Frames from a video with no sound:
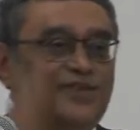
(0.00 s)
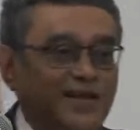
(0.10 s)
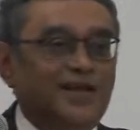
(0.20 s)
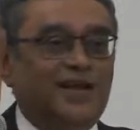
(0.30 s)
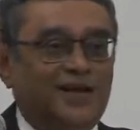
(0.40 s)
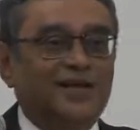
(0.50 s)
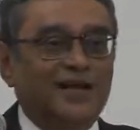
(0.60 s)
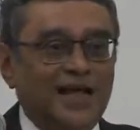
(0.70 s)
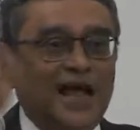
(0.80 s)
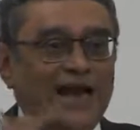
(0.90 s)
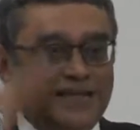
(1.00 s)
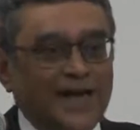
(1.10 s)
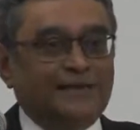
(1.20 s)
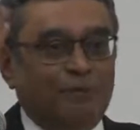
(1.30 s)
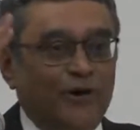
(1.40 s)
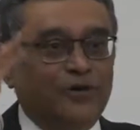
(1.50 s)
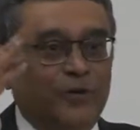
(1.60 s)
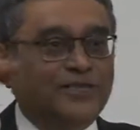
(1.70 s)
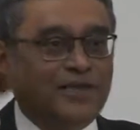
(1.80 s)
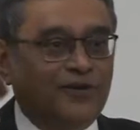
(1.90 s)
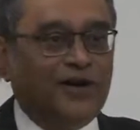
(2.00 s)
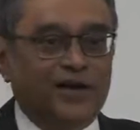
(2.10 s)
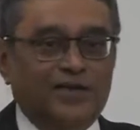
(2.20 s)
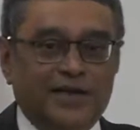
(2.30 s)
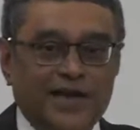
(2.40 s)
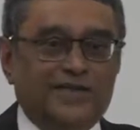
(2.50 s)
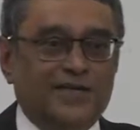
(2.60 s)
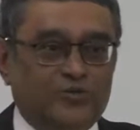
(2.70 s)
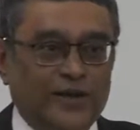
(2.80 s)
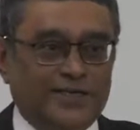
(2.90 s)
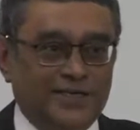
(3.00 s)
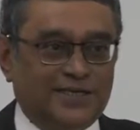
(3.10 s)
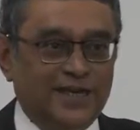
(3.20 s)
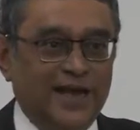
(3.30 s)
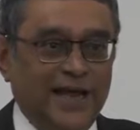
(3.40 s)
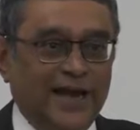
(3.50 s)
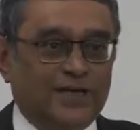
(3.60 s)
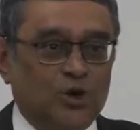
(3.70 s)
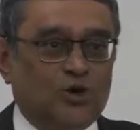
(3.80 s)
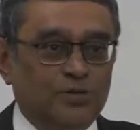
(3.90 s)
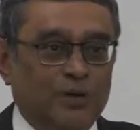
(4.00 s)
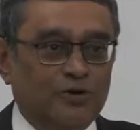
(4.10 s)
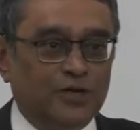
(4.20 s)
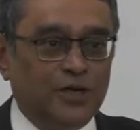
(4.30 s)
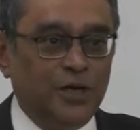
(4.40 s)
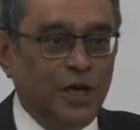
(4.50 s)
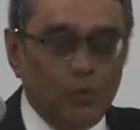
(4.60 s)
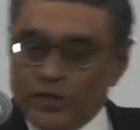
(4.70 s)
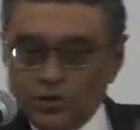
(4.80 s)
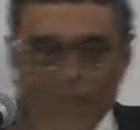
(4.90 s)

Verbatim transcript: in India at that point when Savarkar in the 1920s had talked about it. Which is